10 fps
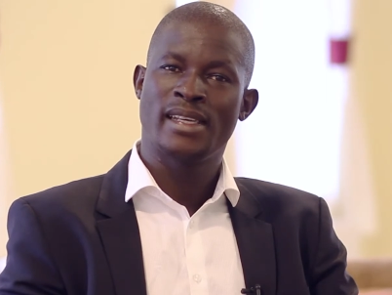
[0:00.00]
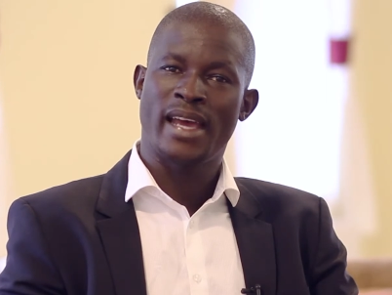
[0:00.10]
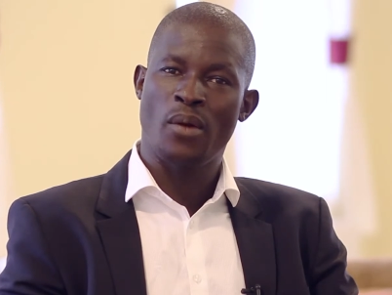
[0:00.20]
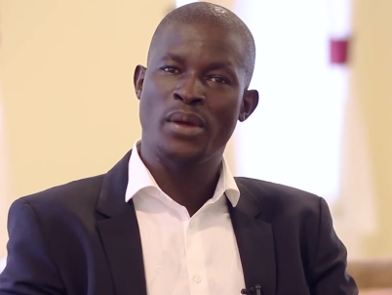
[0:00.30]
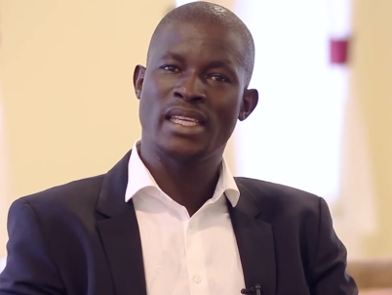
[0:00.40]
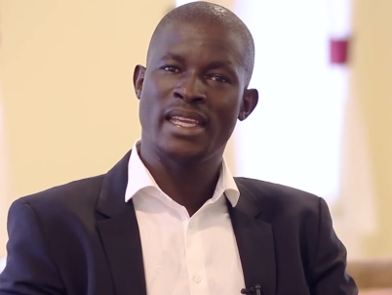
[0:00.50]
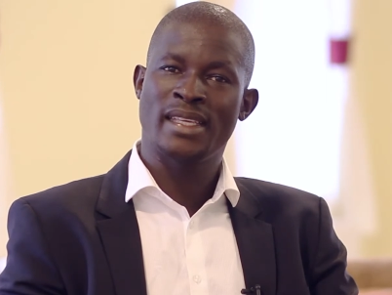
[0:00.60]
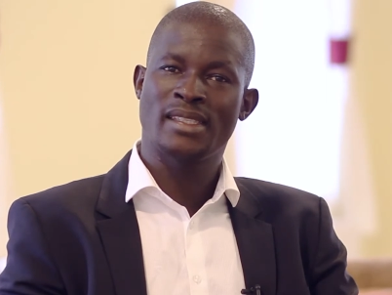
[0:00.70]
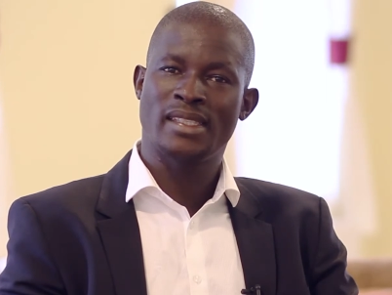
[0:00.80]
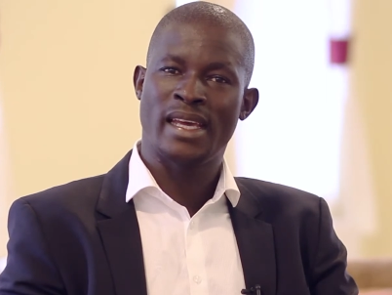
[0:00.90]
I
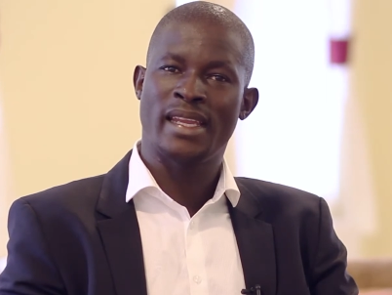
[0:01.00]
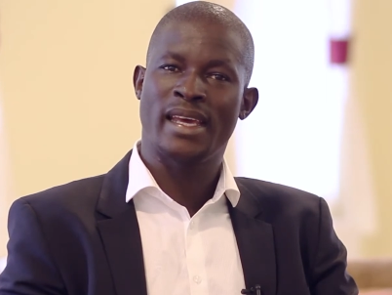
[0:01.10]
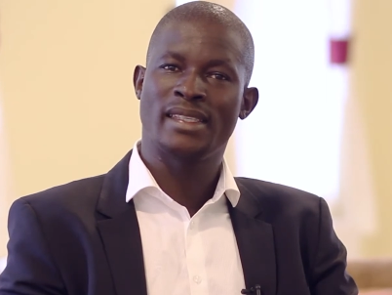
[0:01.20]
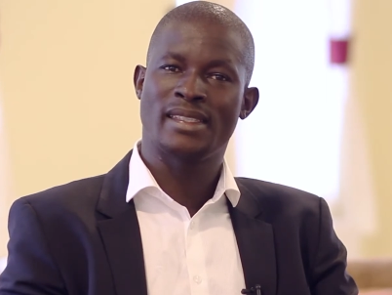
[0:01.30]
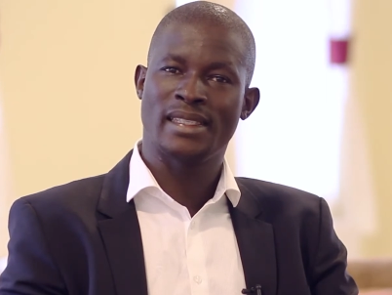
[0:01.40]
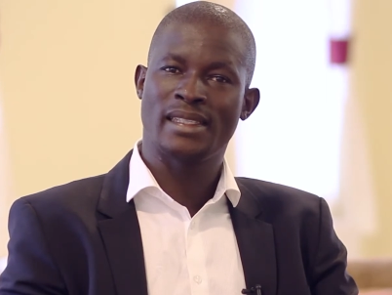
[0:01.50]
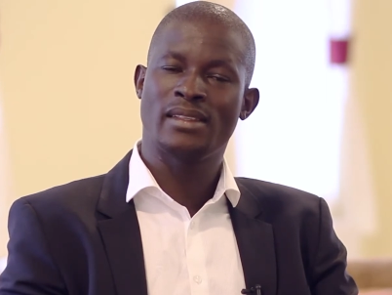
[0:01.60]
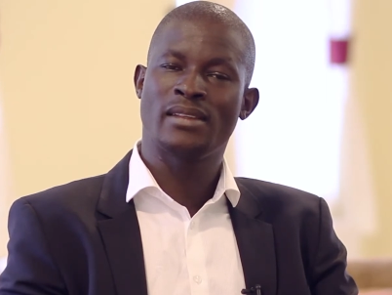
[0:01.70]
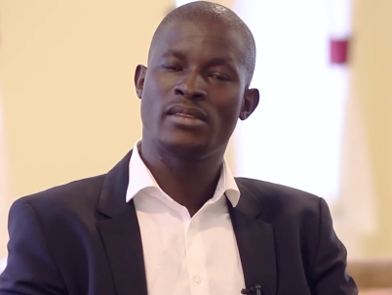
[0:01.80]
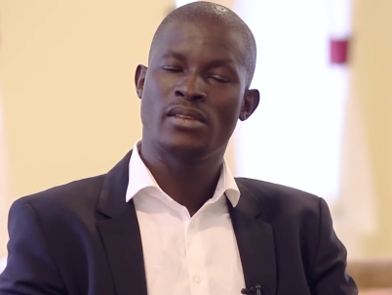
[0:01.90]
witnessed, and I
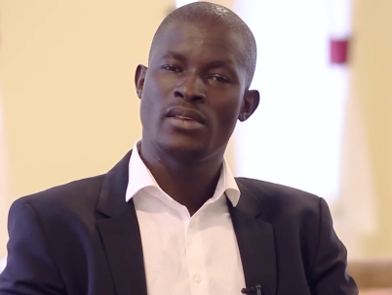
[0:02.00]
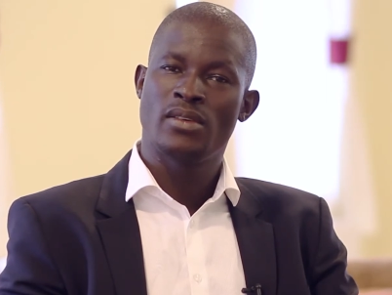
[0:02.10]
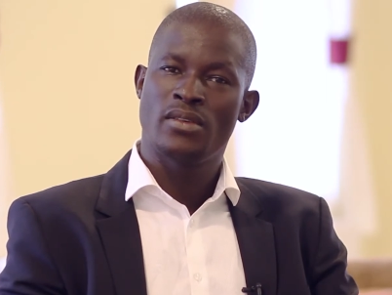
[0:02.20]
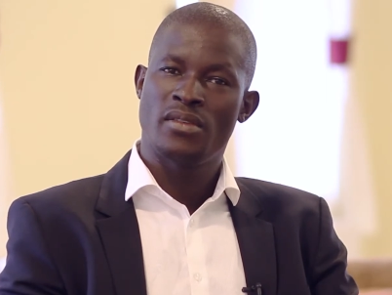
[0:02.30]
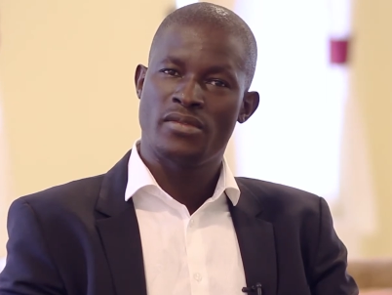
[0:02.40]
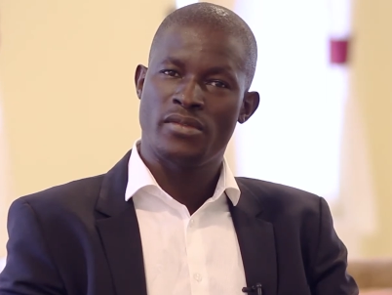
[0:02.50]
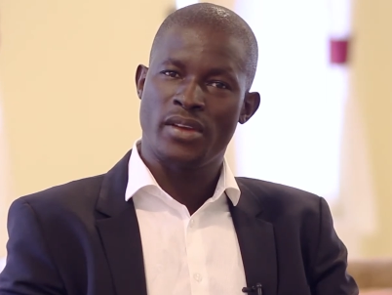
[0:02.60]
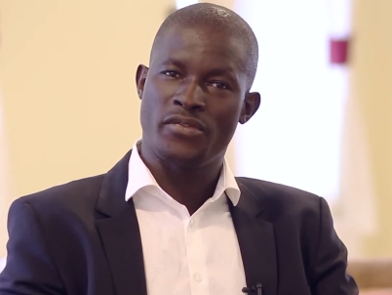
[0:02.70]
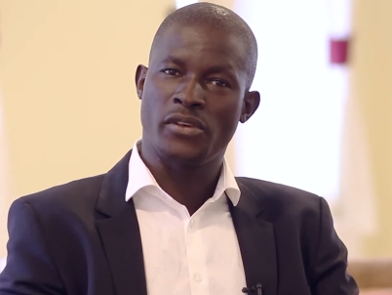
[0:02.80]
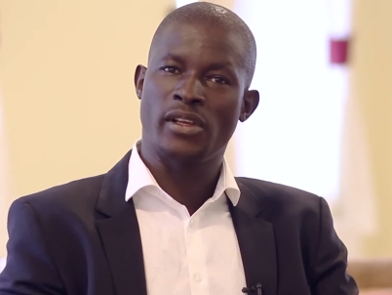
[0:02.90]

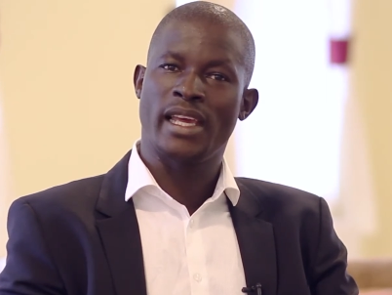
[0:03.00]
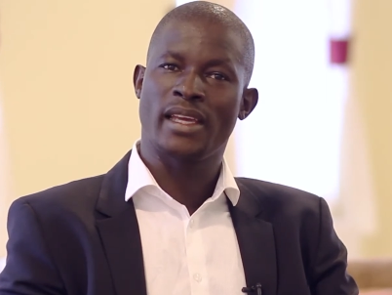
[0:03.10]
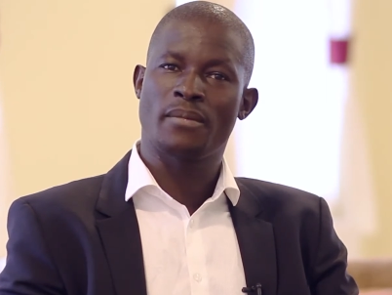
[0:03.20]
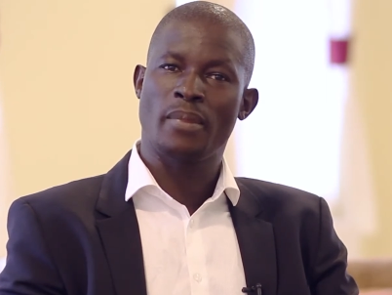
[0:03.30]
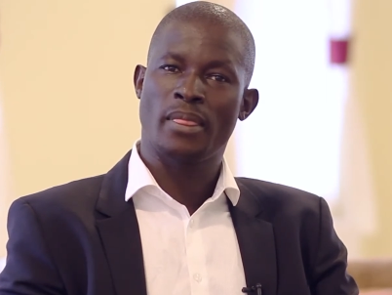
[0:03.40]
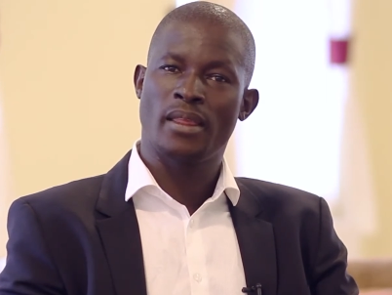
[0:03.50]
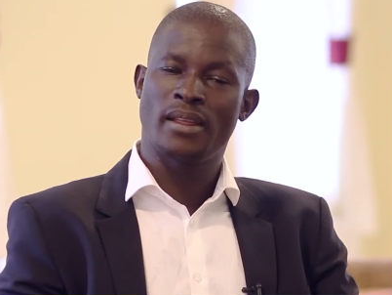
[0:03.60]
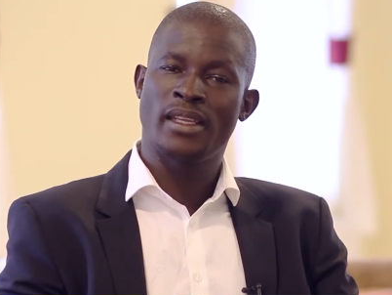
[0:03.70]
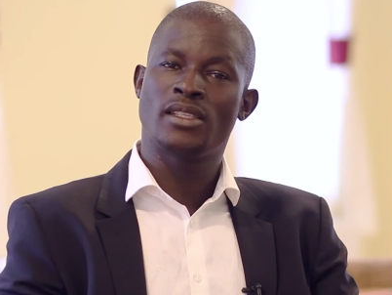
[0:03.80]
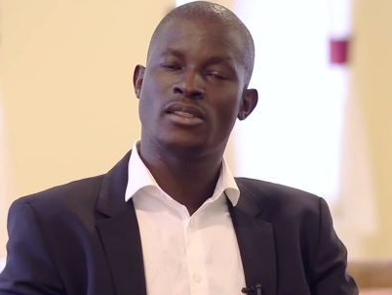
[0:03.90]
feel like
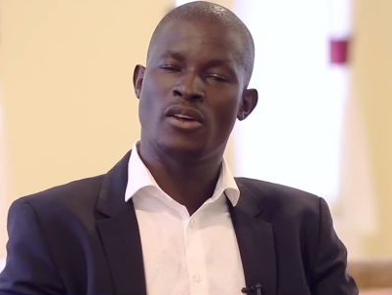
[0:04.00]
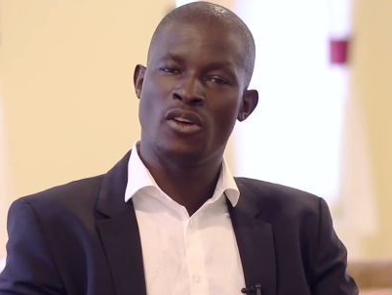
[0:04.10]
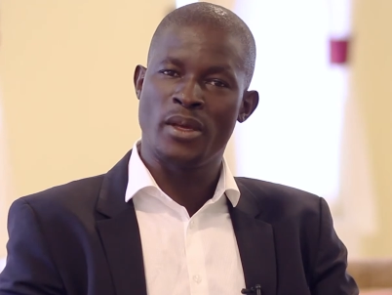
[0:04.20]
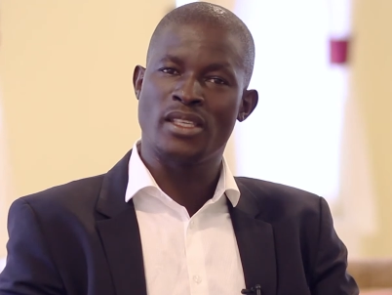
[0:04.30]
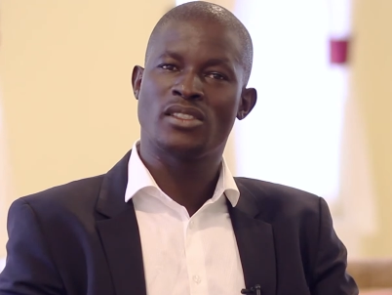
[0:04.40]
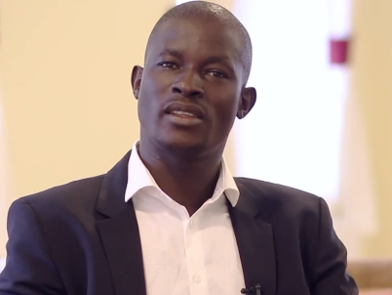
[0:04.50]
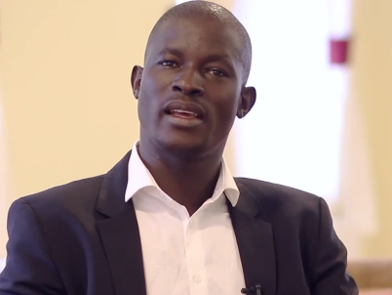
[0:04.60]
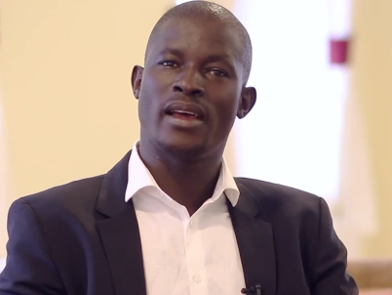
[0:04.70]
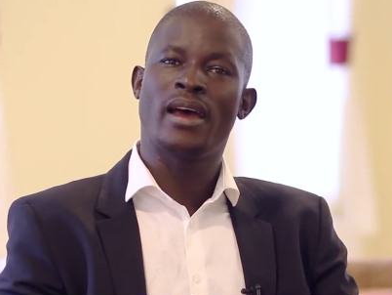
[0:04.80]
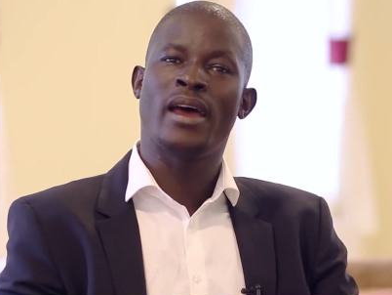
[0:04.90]
there's always
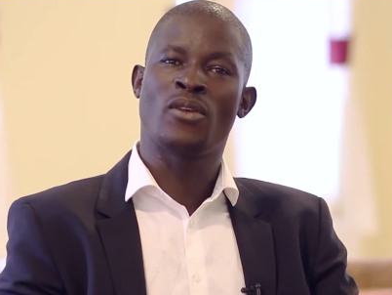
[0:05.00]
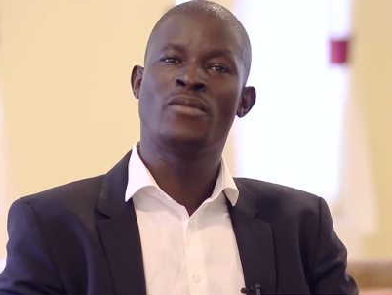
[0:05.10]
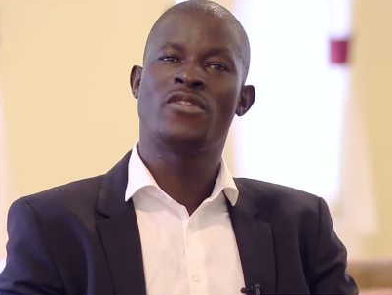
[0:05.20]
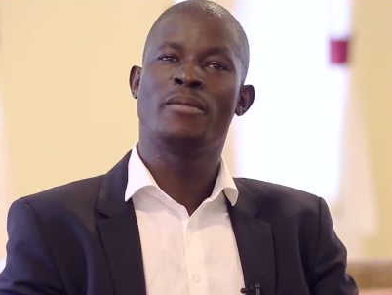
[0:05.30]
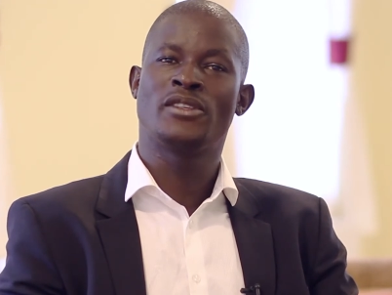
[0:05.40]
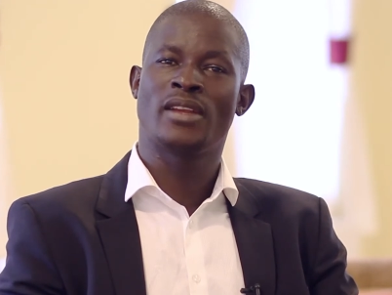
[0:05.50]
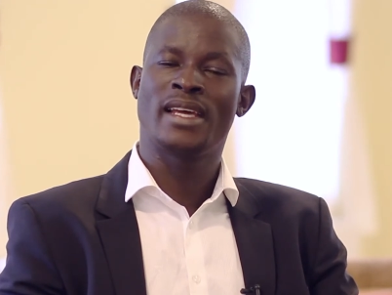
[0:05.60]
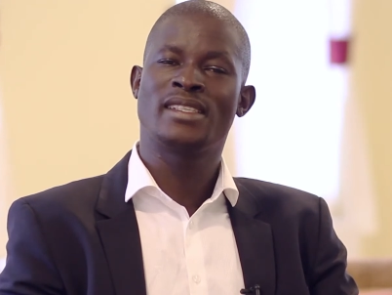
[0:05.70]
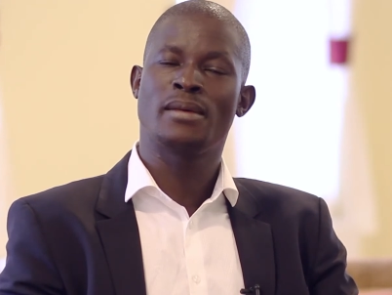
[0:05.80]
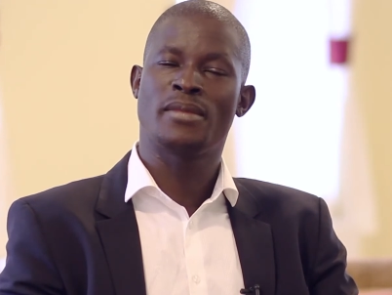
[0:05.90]
a room for me to
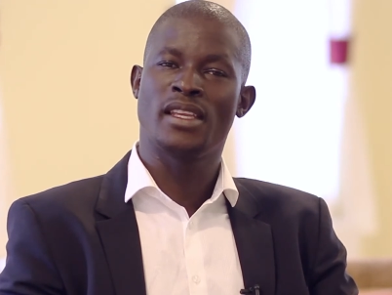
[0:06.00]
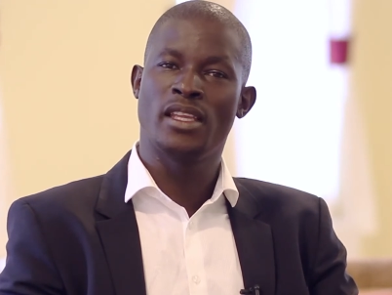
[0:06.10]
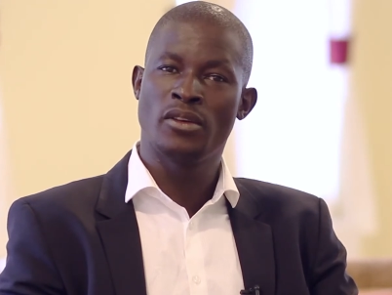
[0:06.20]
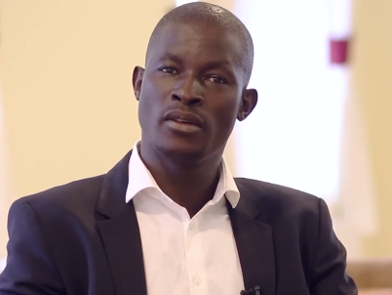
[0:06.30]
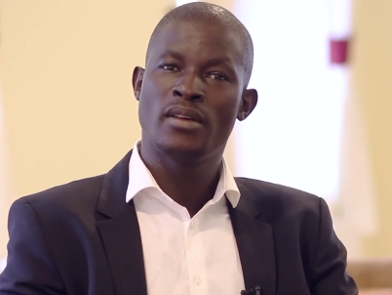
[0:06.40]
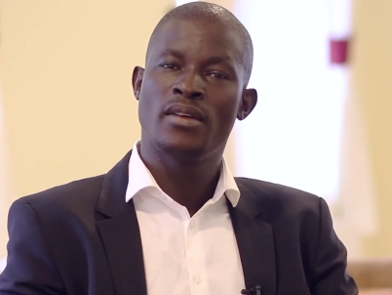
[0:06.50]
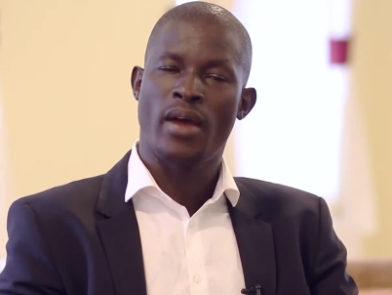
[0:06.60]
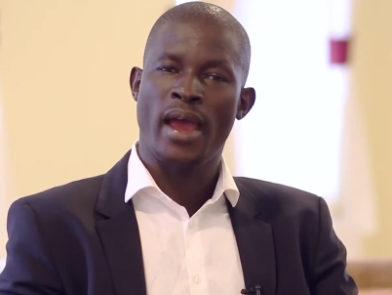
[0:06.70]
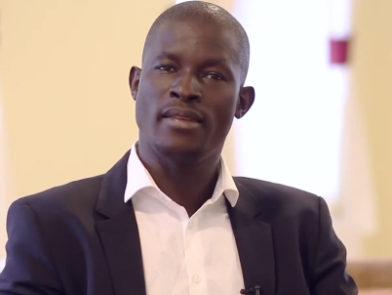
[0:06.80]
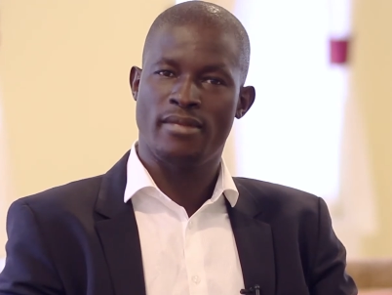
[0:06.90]
learn something new.
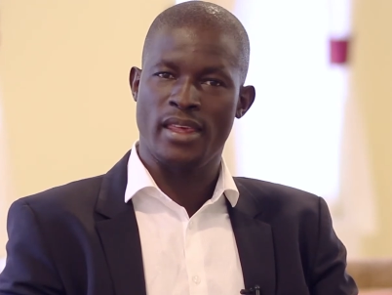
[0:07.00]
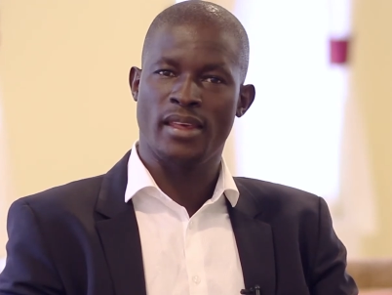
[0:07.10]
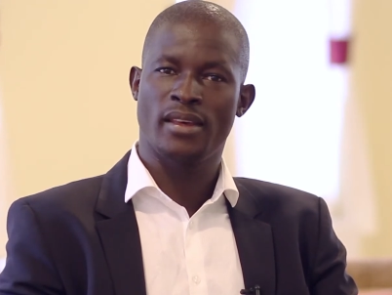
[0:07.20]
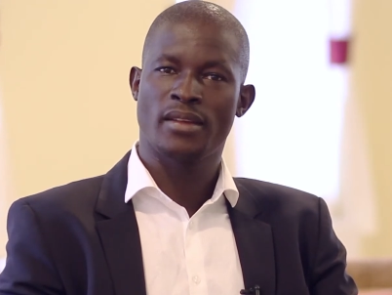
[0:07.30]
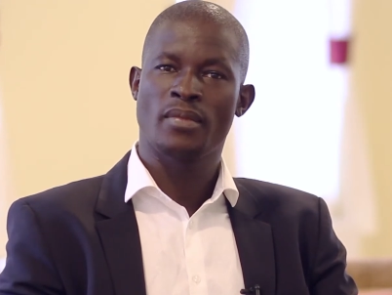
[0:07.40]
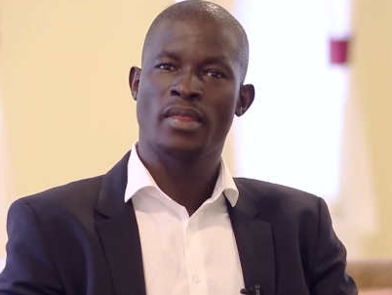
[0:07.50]
I think